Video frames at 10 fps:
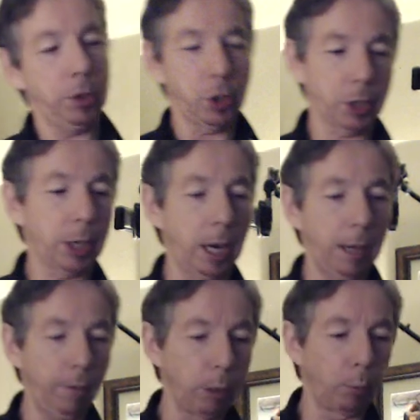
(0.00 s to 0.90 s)
just
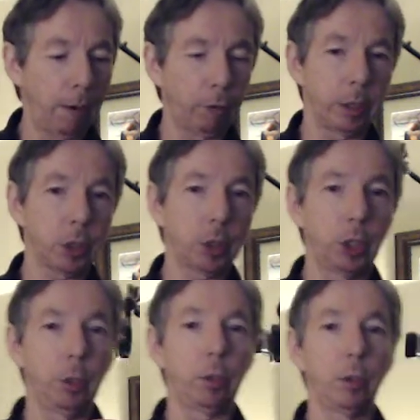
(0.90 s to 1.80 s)
kind of in reference
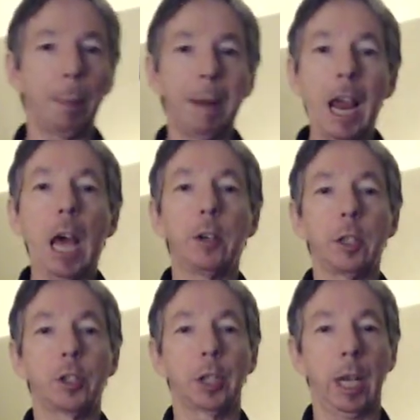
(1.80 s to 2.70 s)
to the
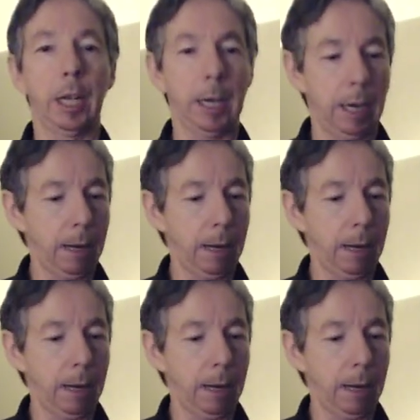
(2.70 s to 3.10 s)
patterns that